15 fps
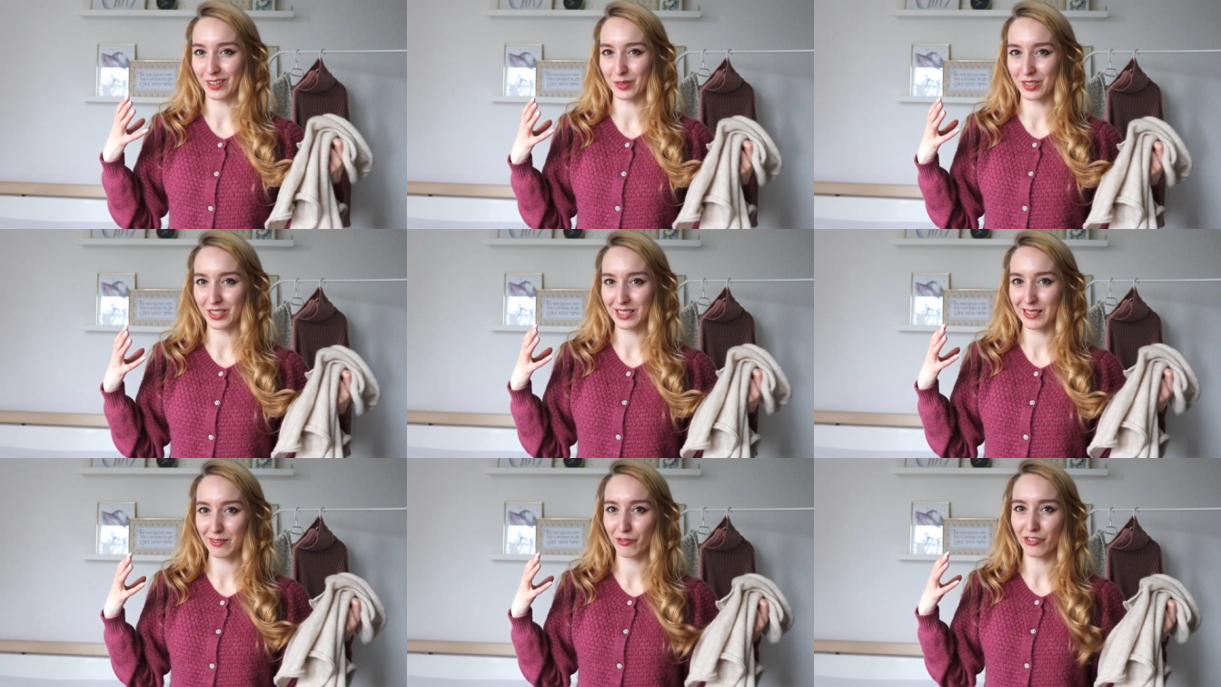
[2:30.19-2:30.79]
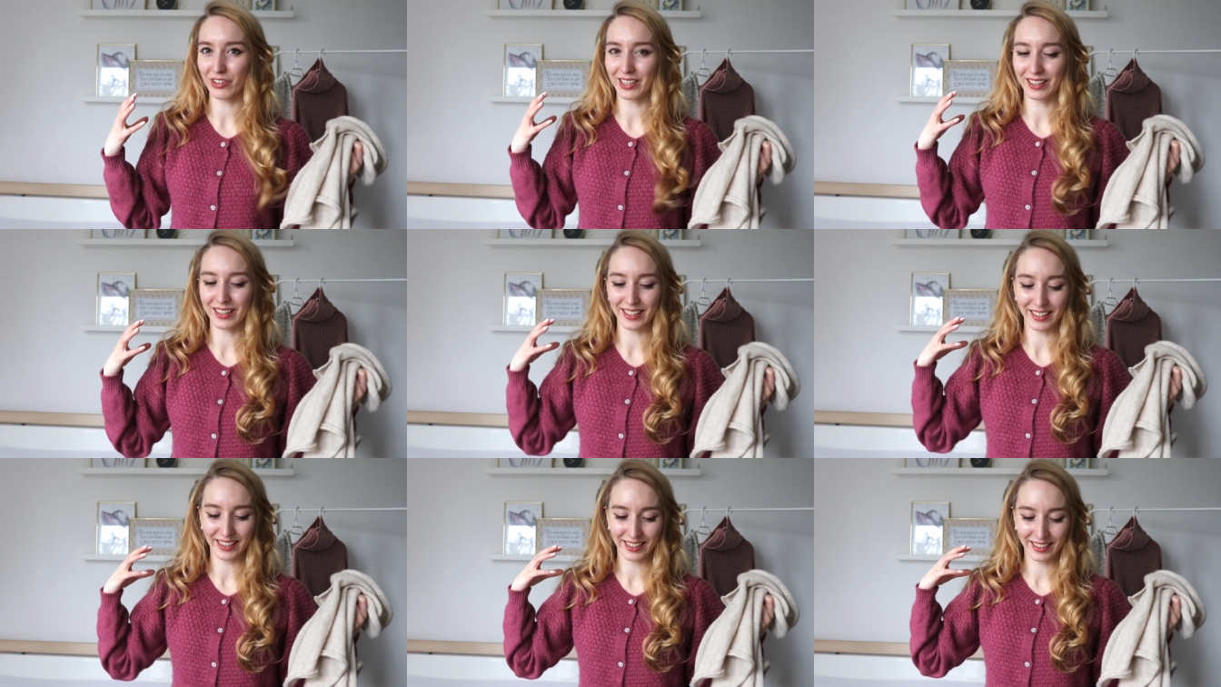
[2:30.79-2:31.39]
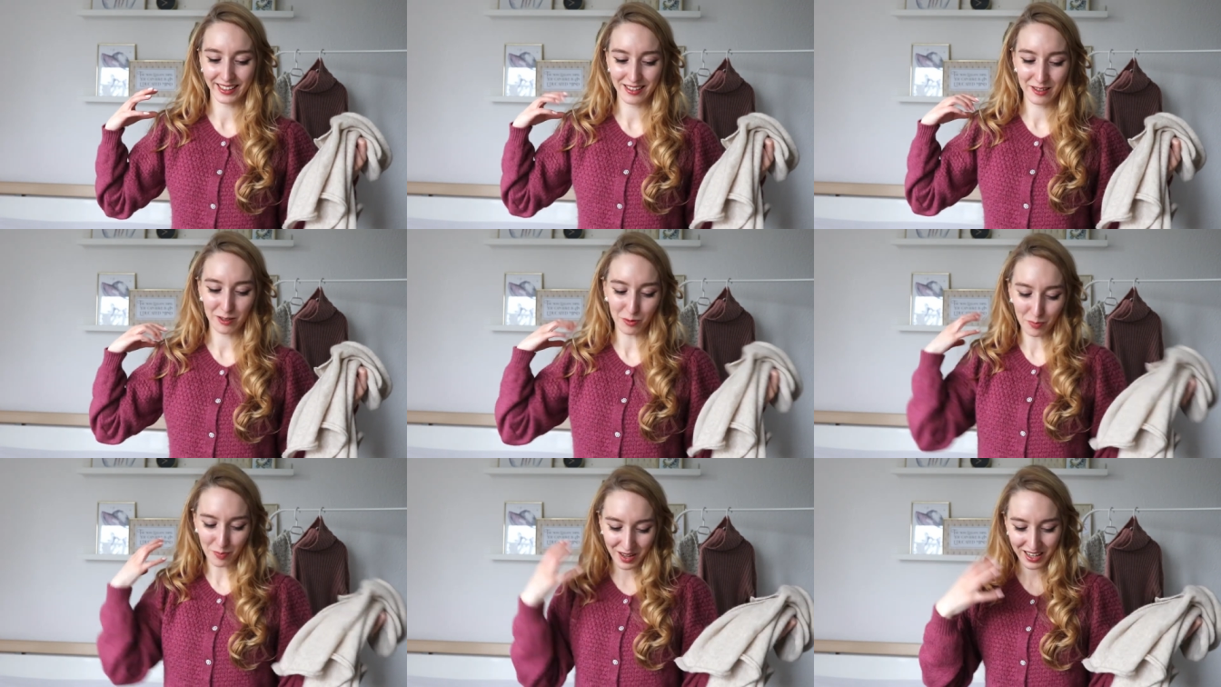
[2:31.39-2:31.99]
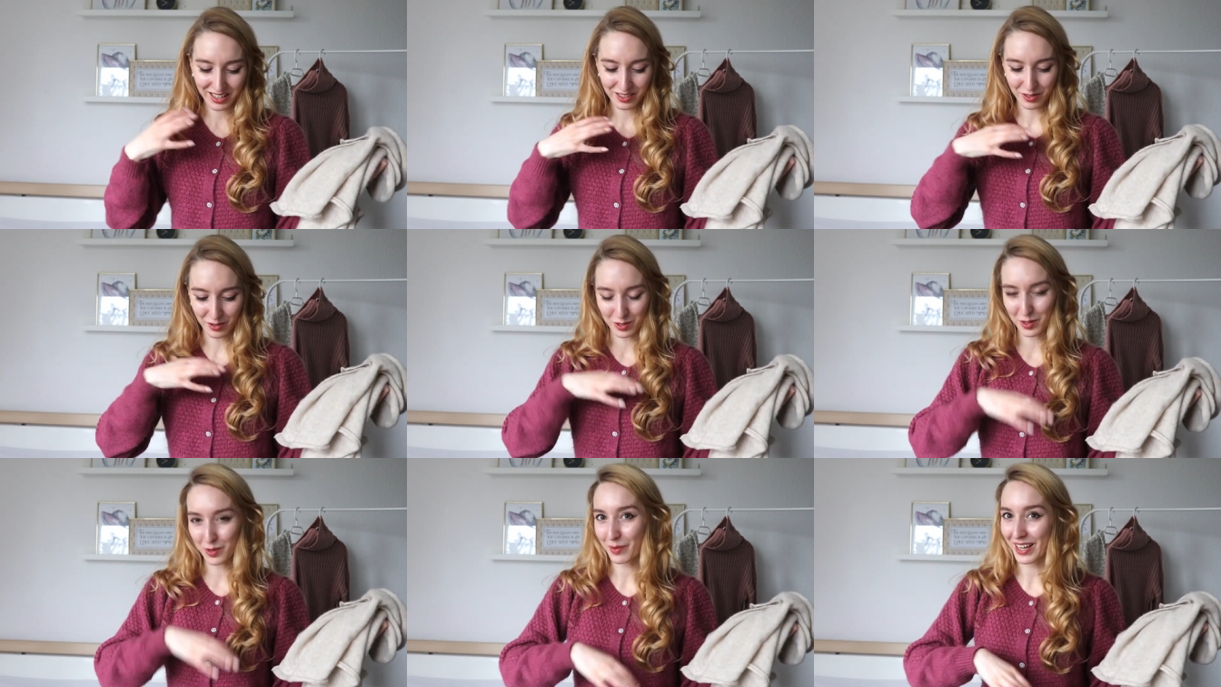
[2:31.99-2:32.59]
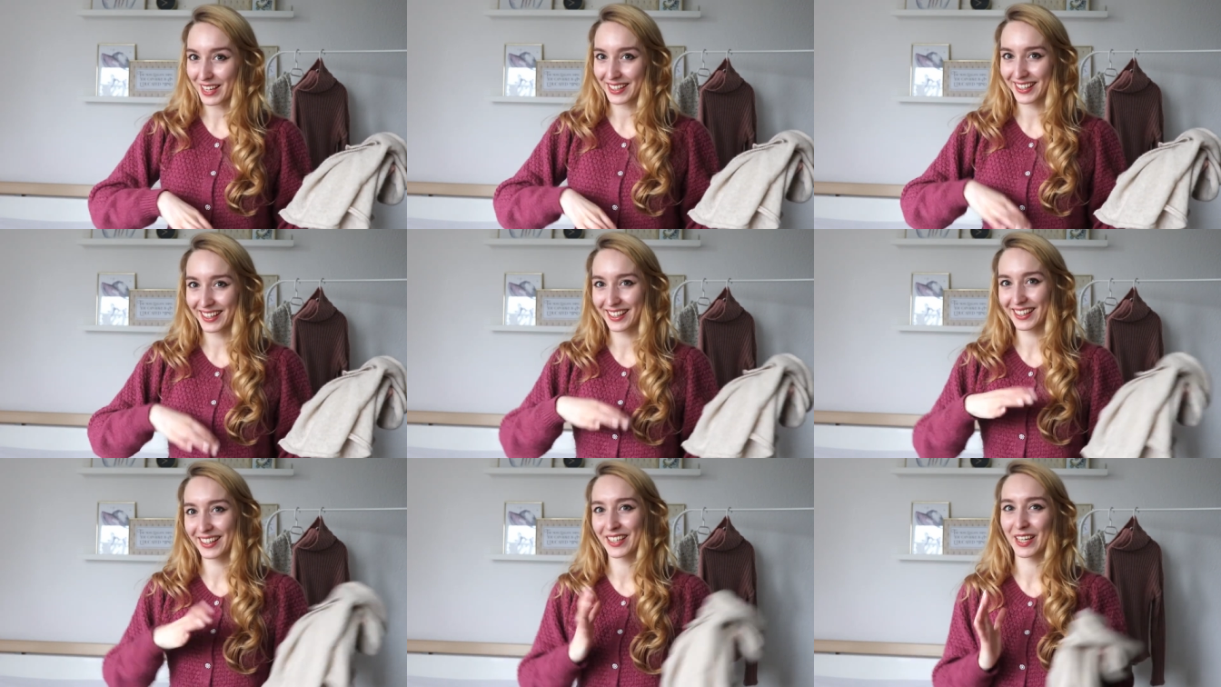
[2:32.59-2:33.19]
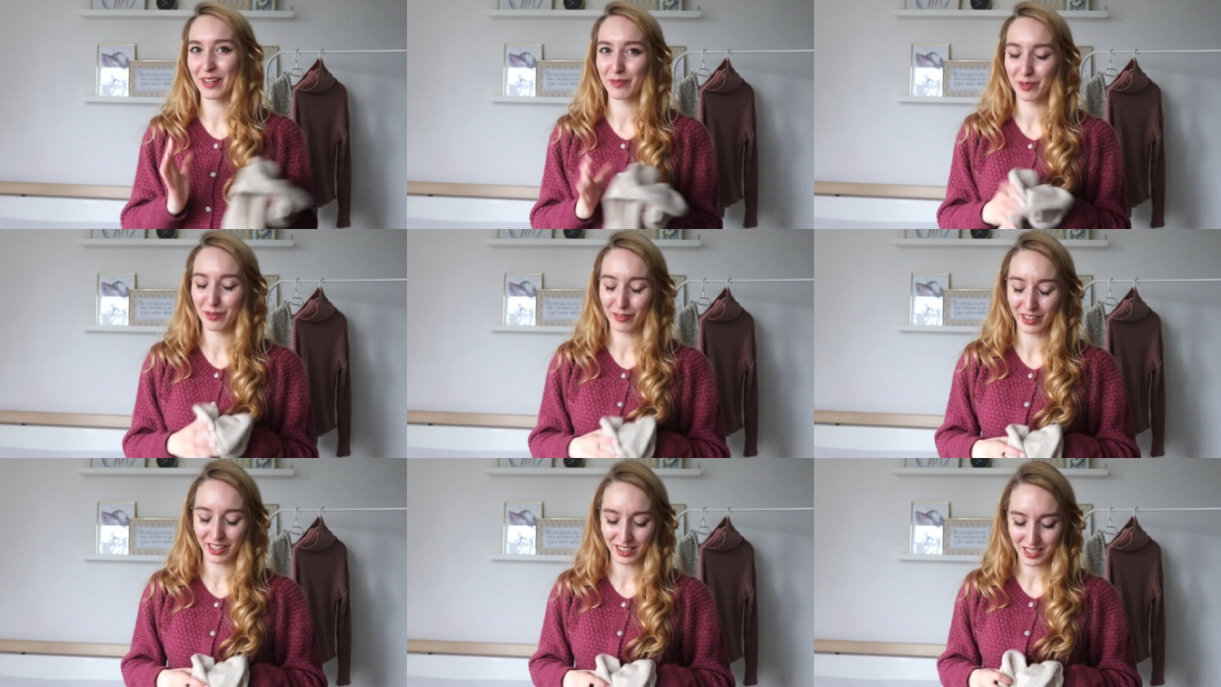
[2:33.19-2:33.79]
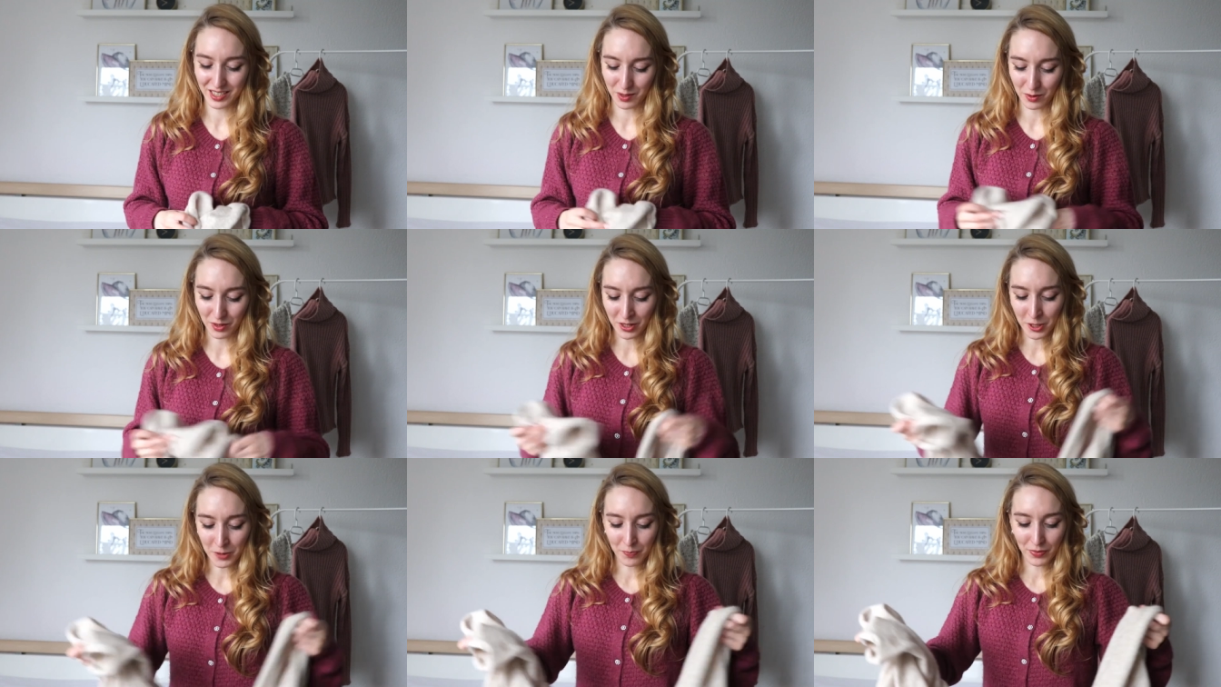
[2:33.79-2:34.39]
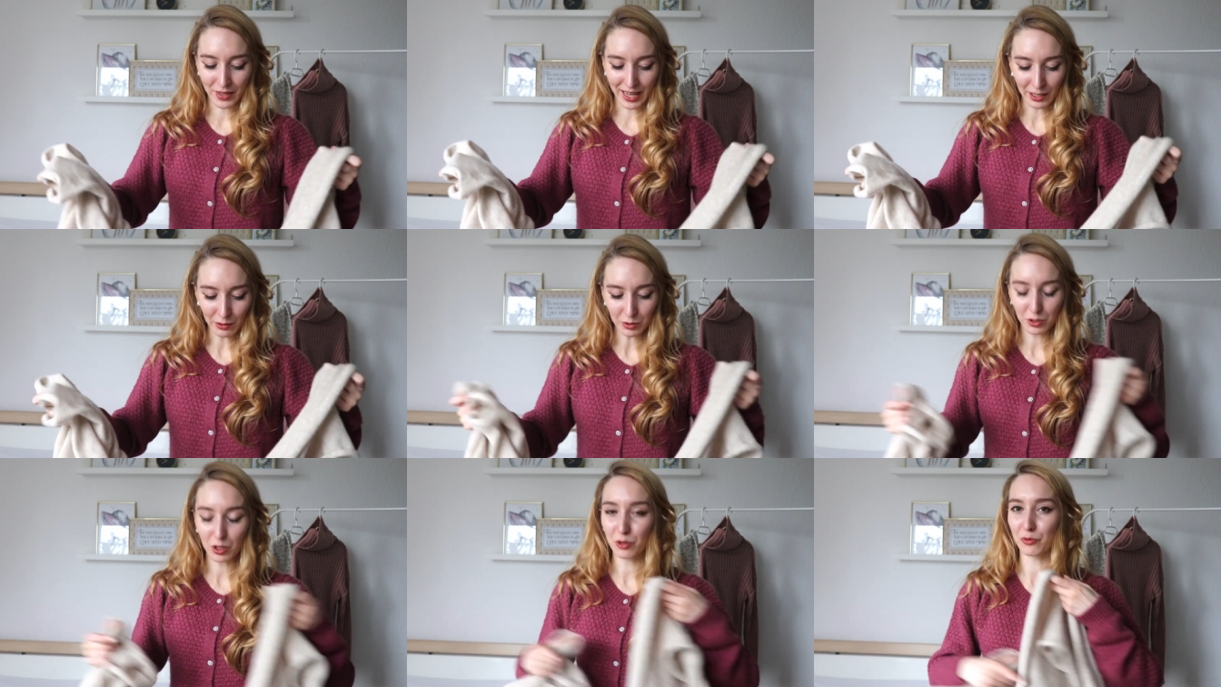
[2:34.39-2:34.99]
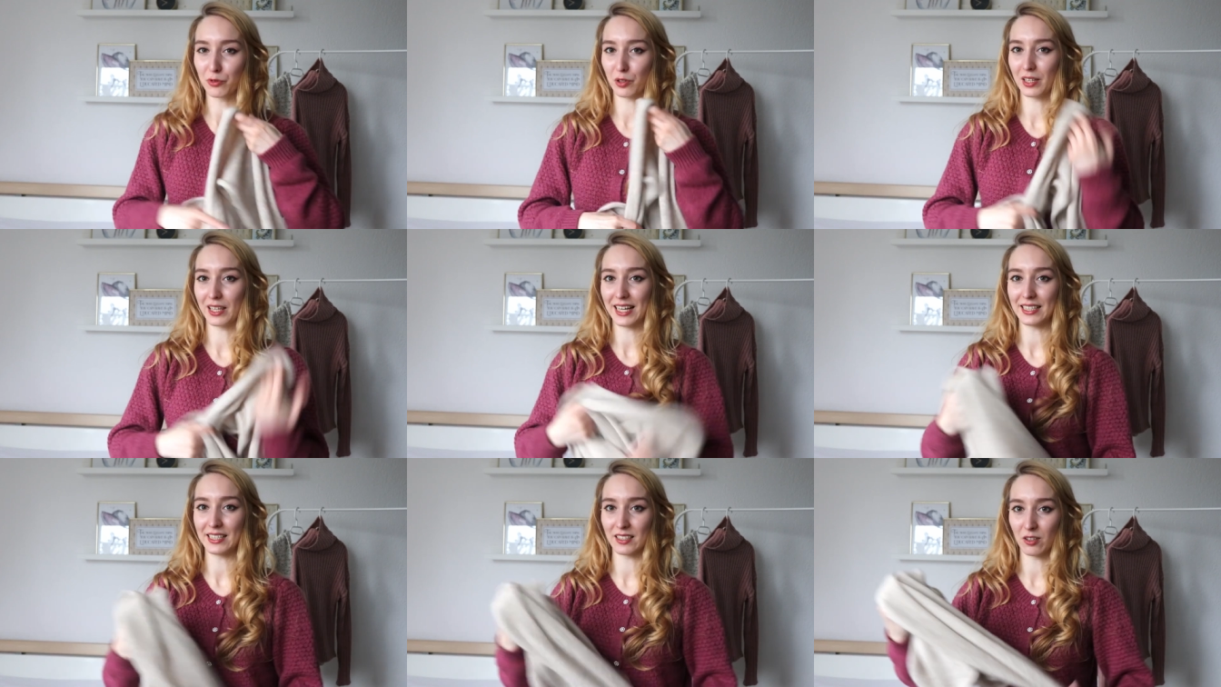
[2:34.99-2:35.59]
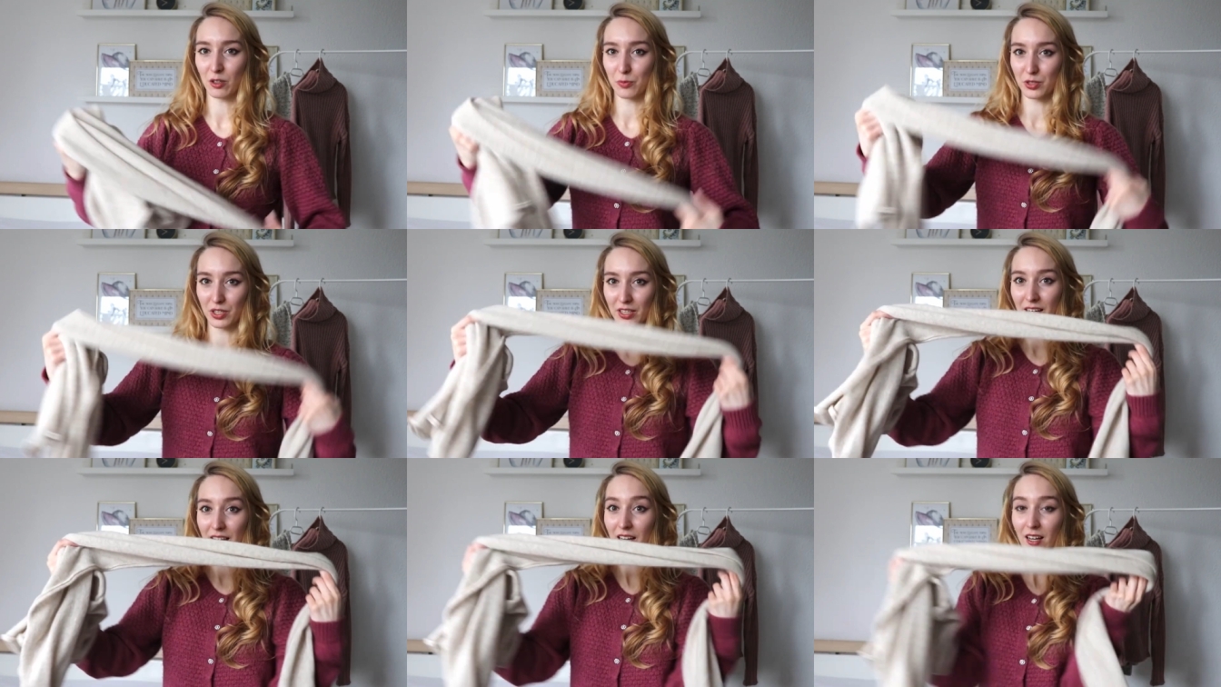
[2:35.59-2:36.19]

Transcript: You just feel like too much, you're sweating and everything. So I would go for a lighter option.